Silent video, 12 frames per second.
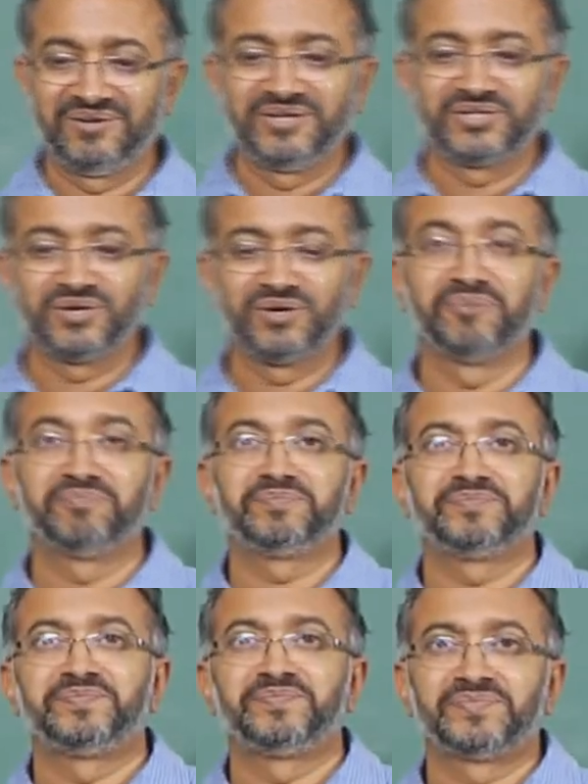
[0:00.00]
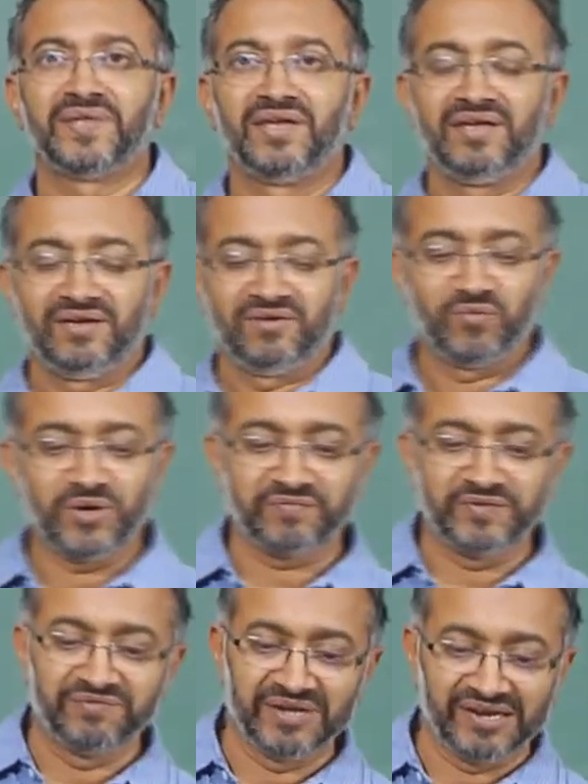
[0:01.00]
So what
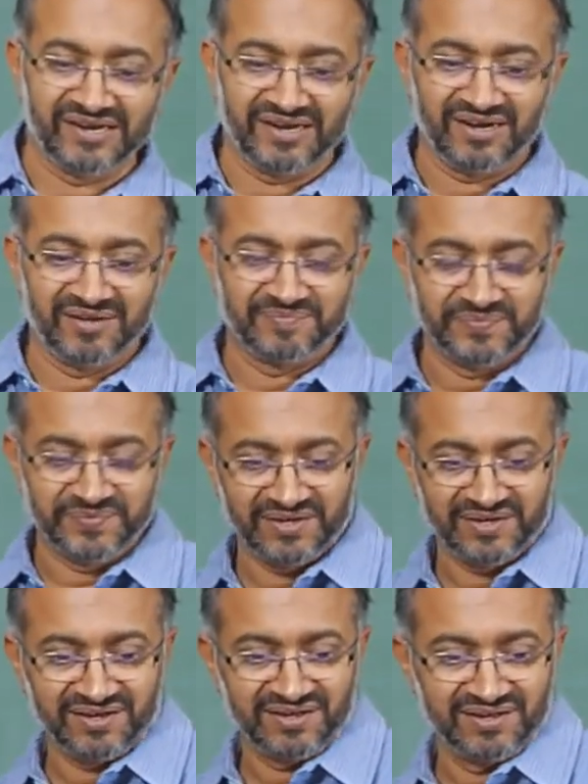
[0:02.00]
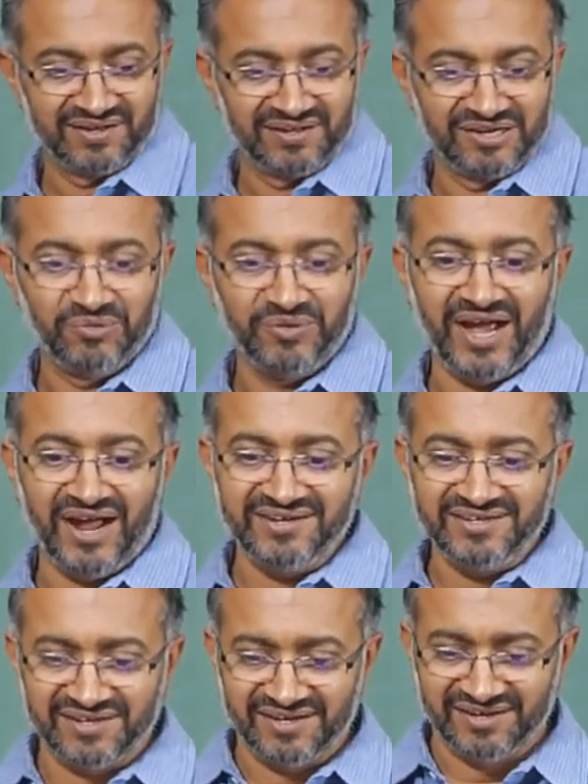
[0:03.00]
we will look at
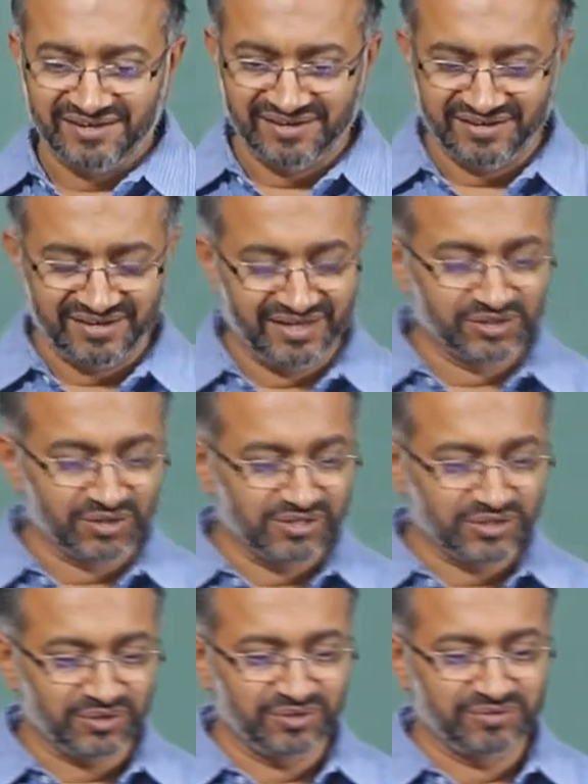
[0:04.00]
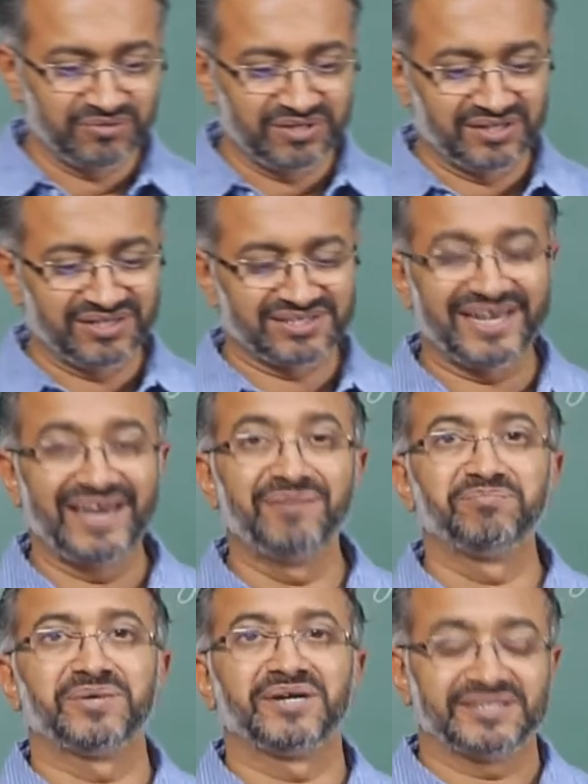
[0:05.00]
is also the
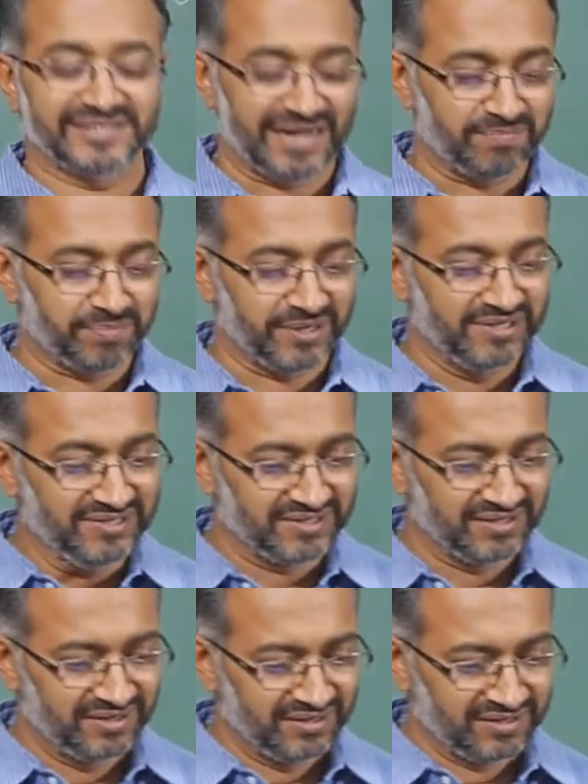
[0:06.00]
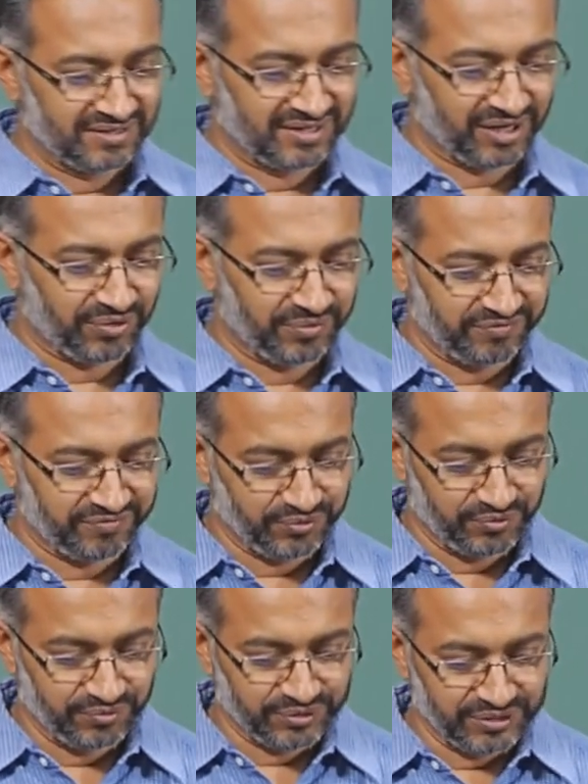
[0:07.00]
same samples. Now if
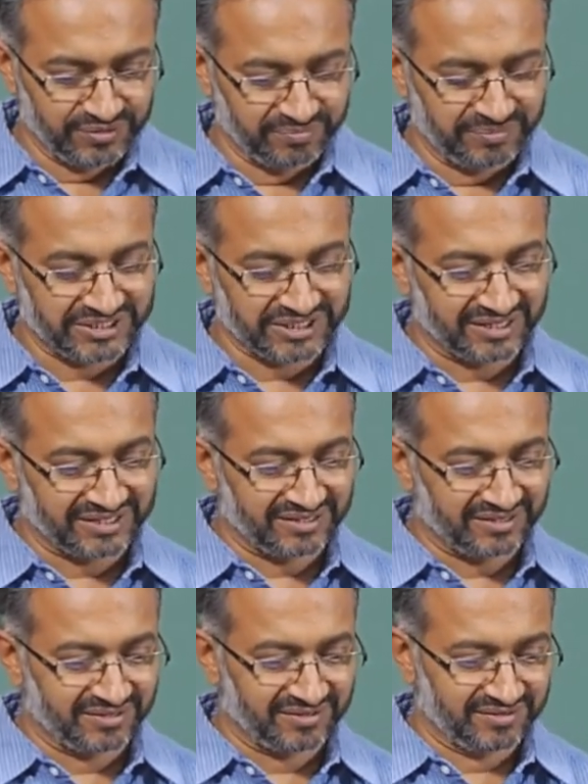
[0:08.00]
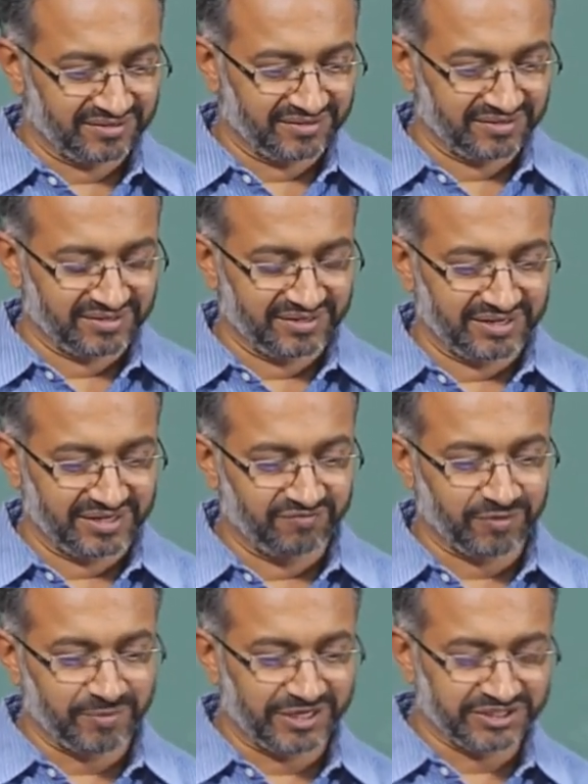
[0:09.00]
you measure the
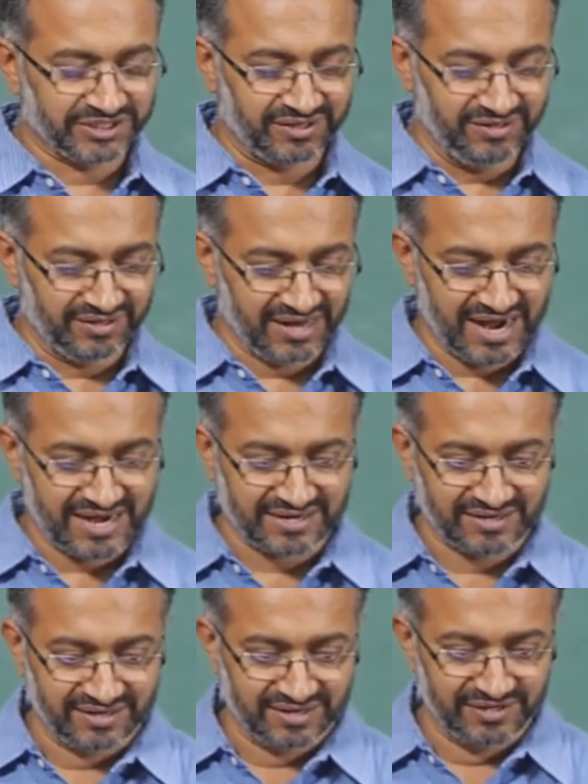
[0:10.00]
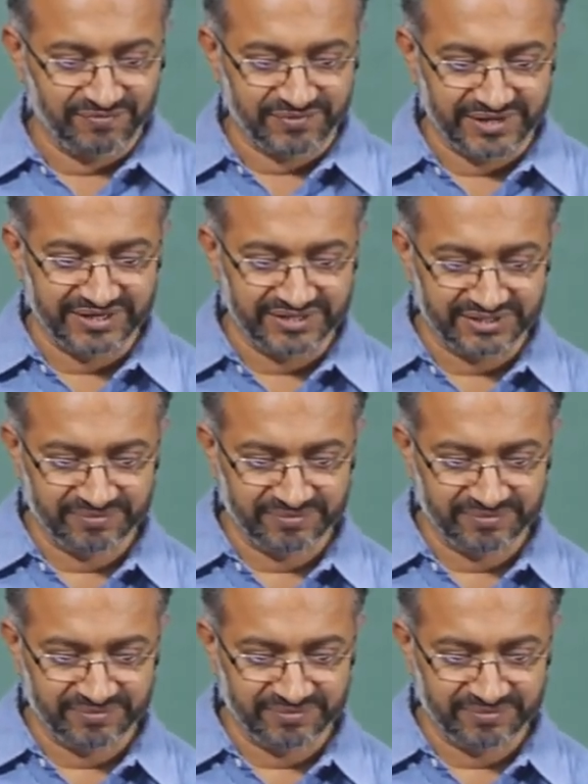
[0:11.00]
information at different,